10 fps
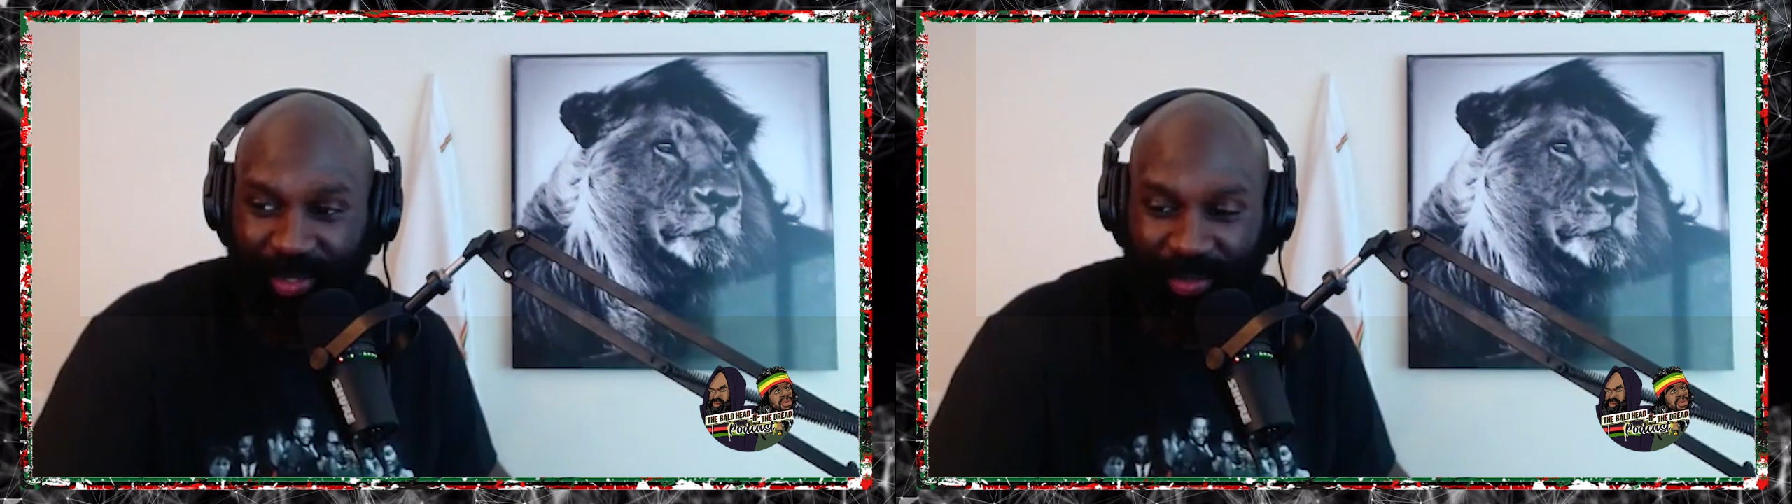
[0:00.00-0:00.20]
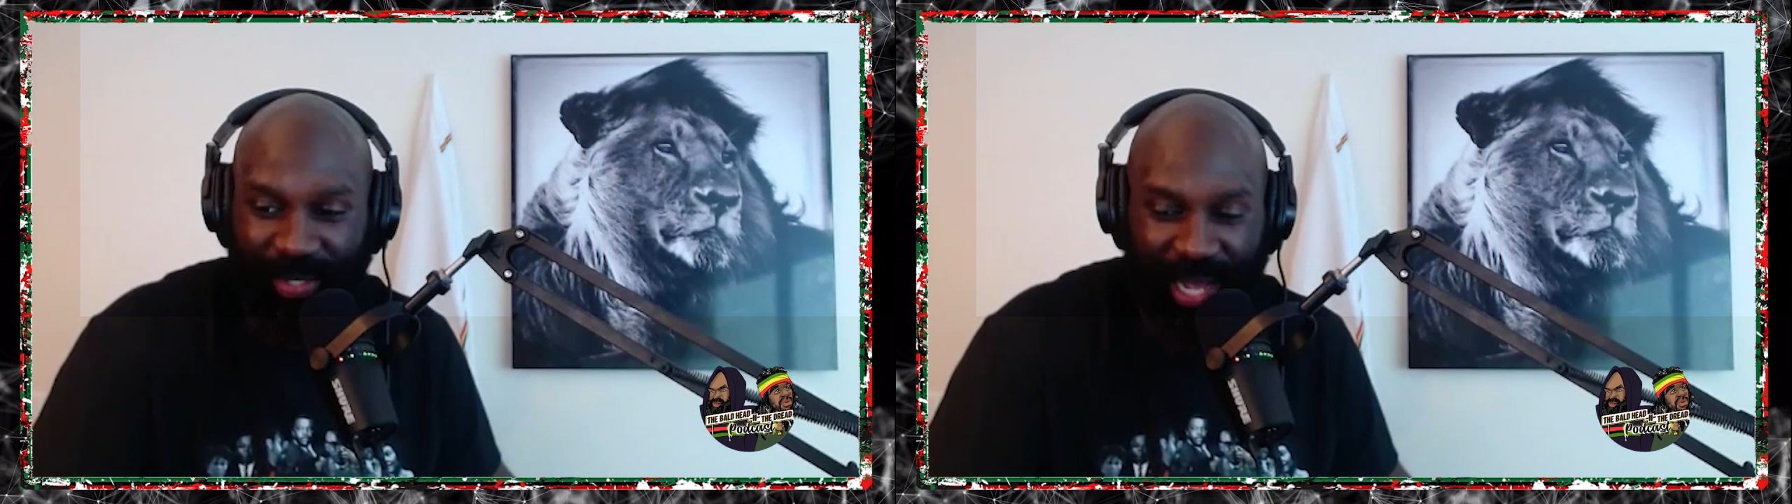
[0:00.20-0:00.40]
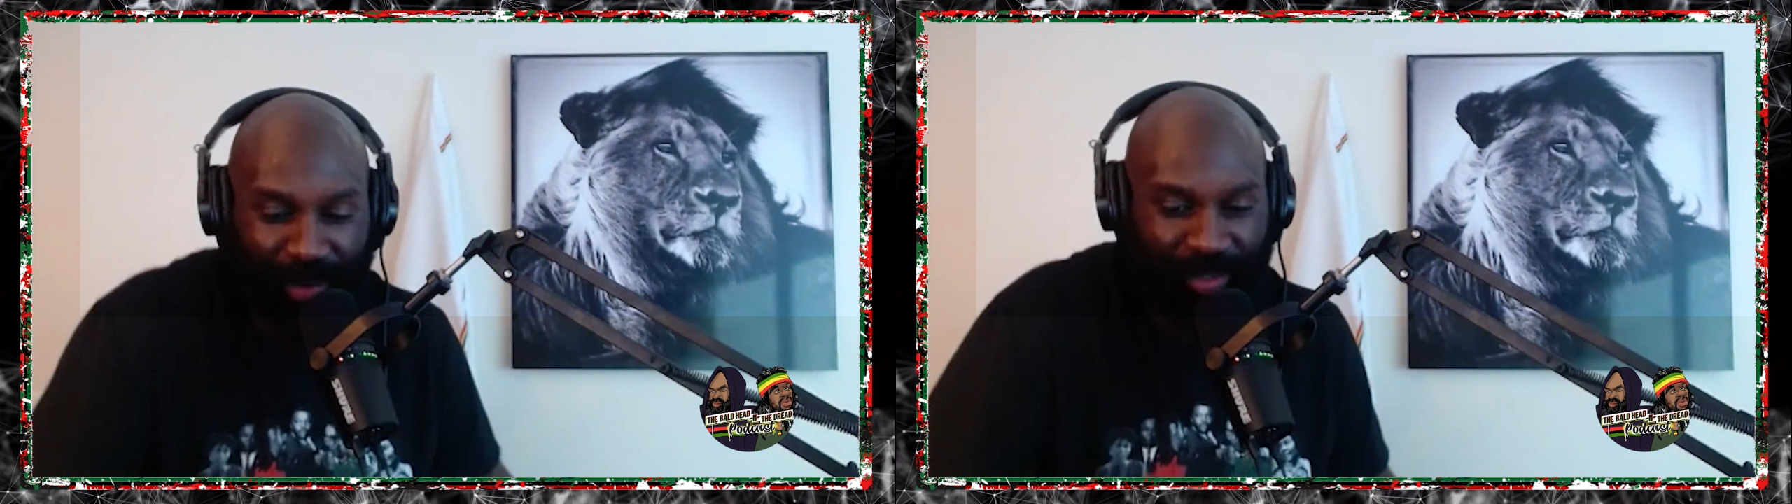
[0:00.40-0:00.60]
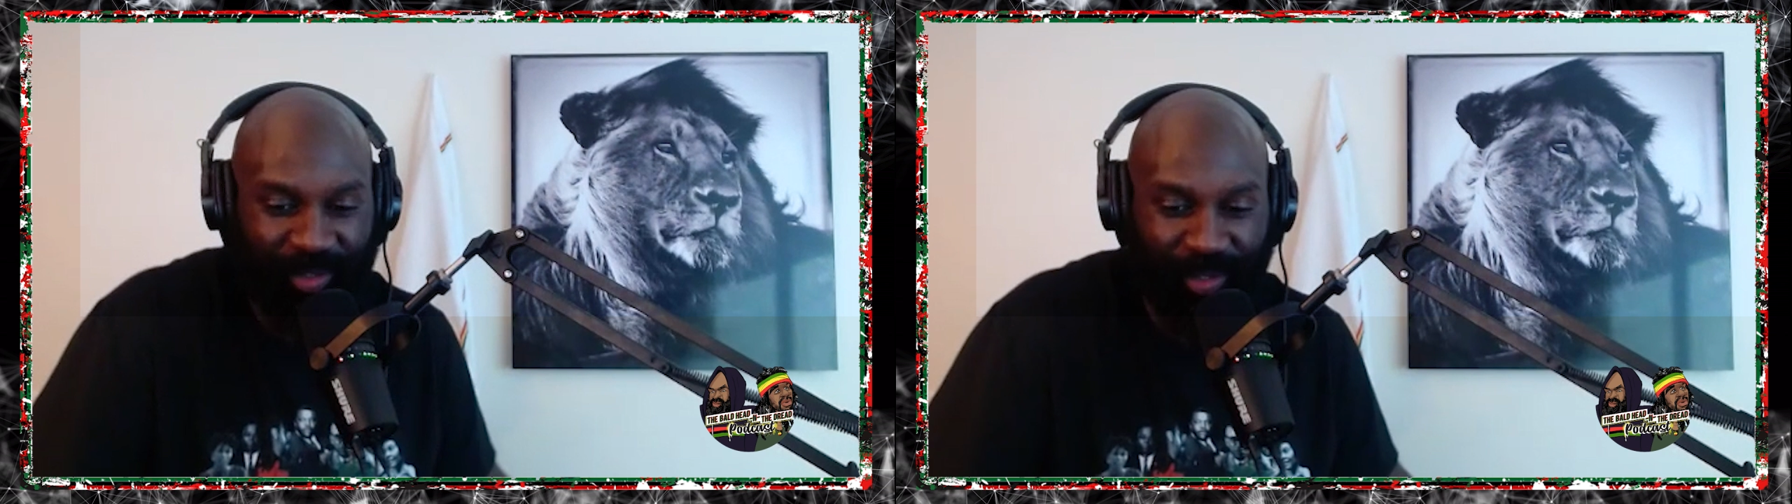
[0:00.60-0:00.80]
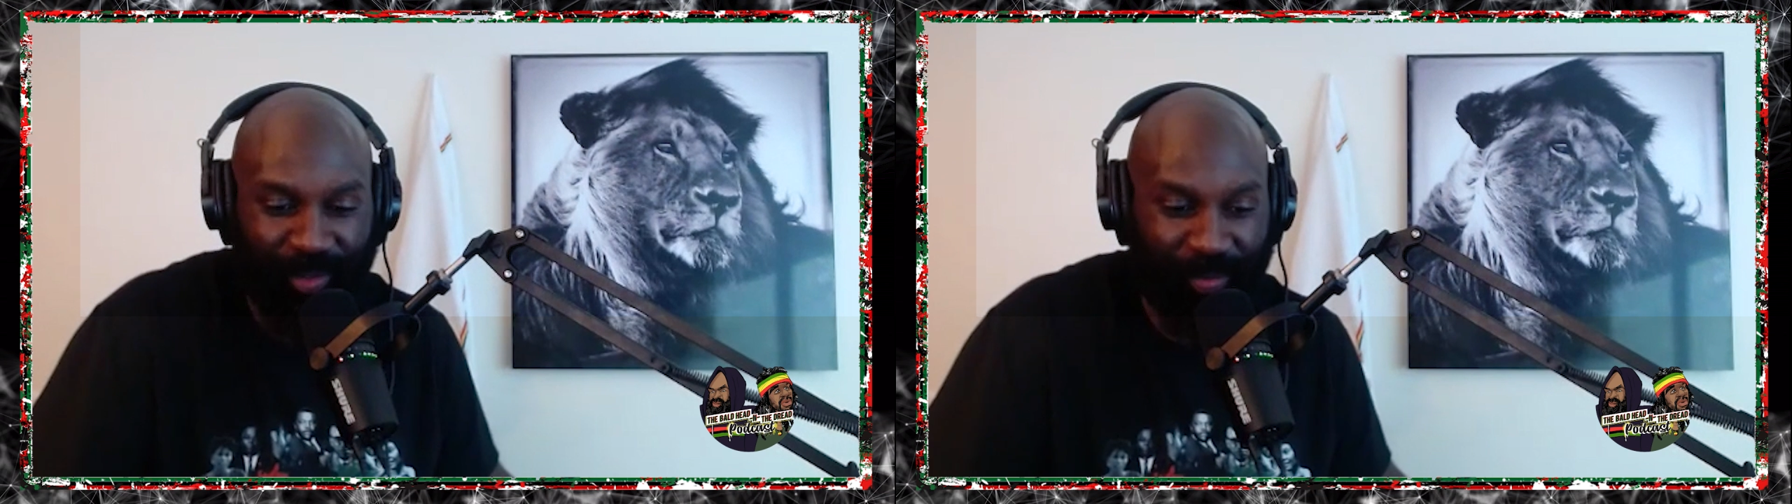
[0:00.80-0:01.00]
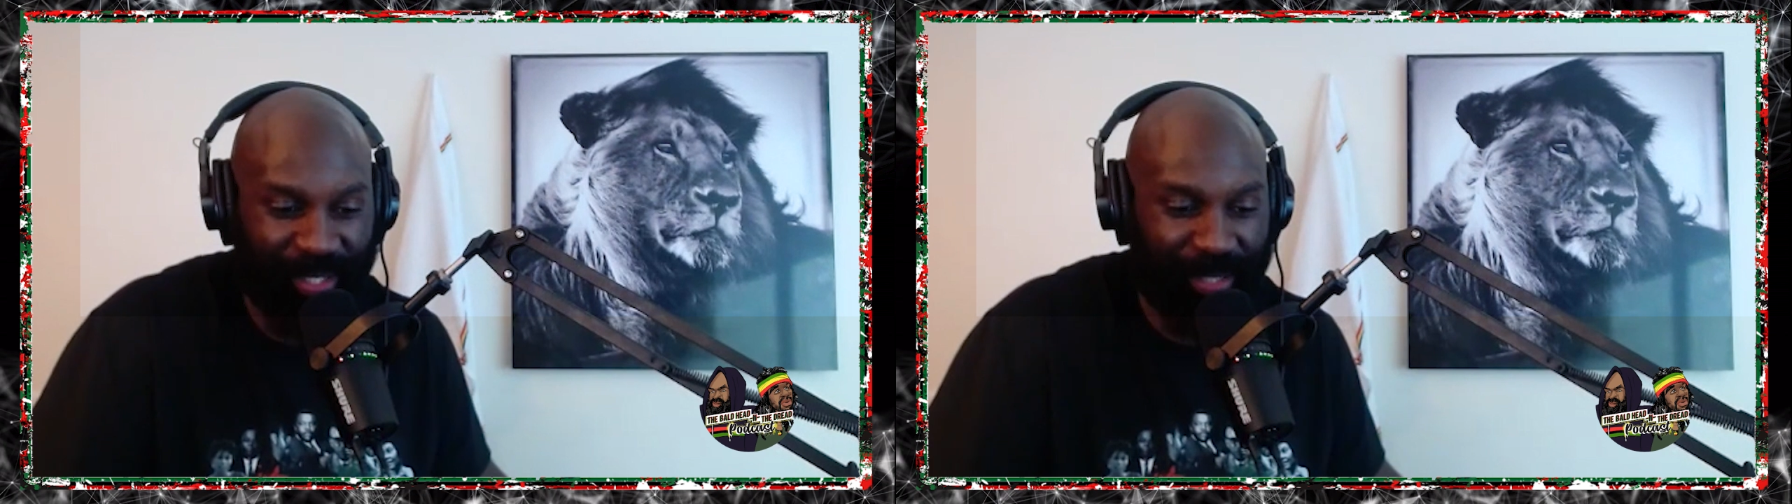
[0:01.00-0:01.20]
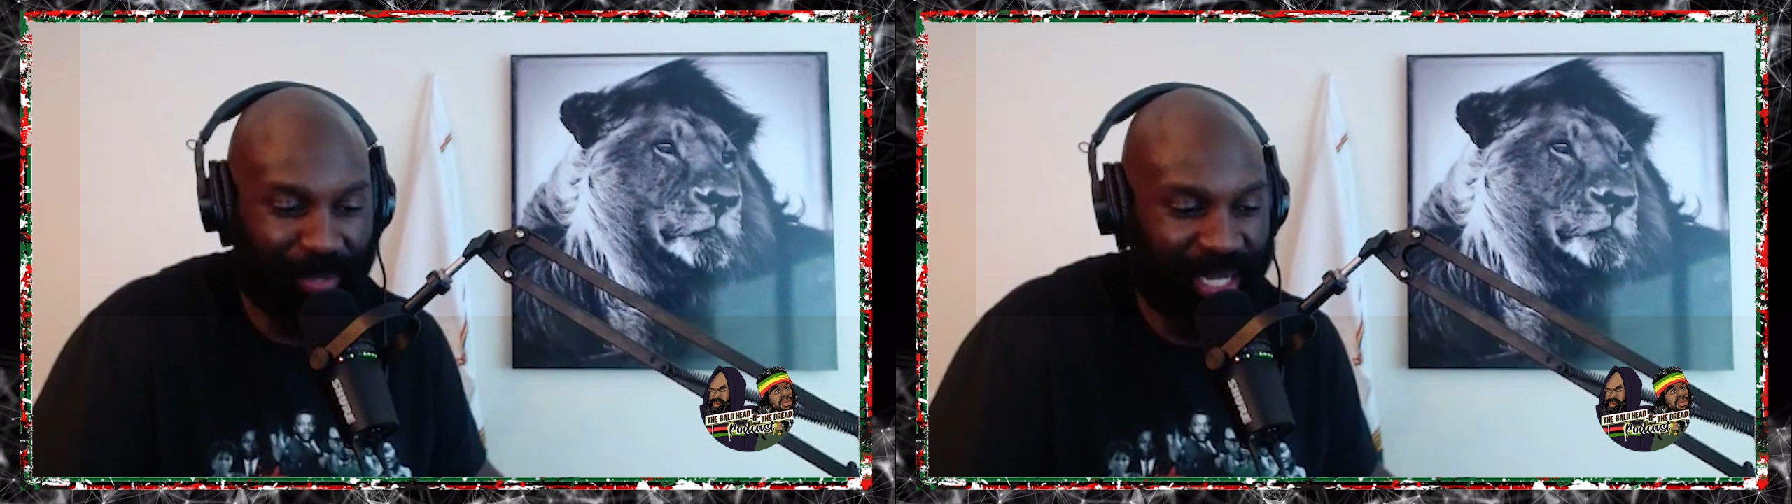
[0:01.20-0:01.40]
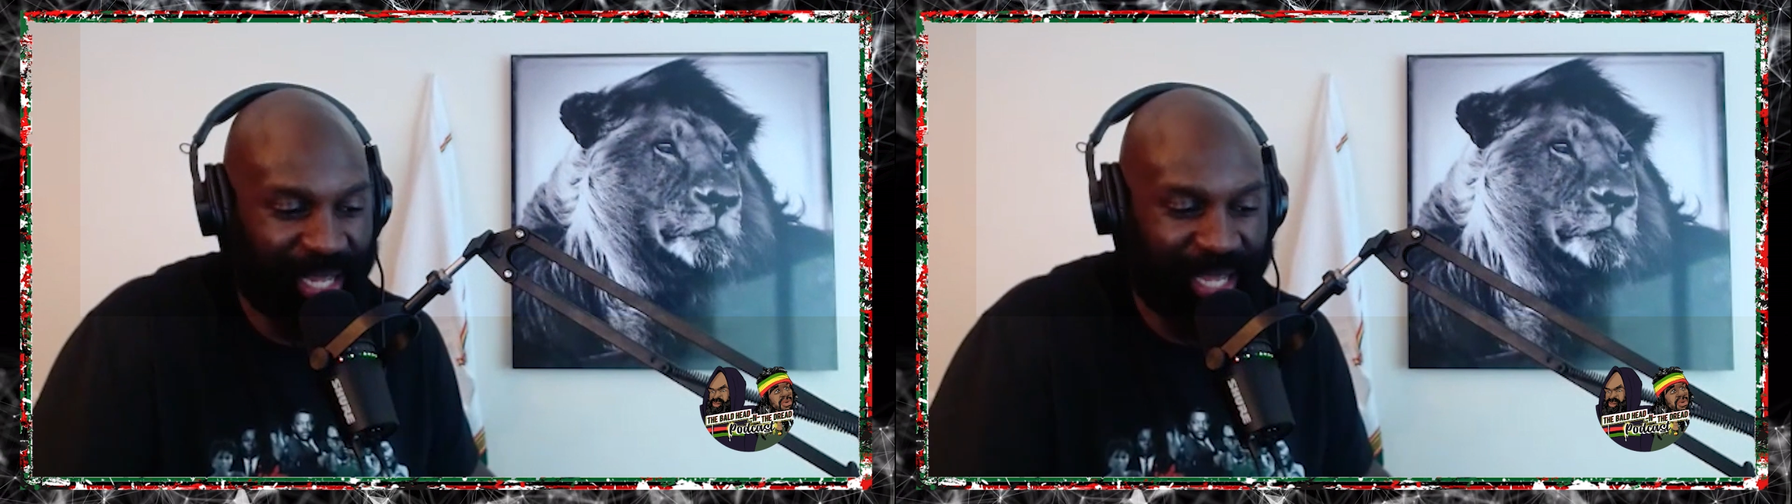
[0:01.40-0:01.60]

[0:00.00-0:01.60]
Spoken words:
so I would struggle with it because I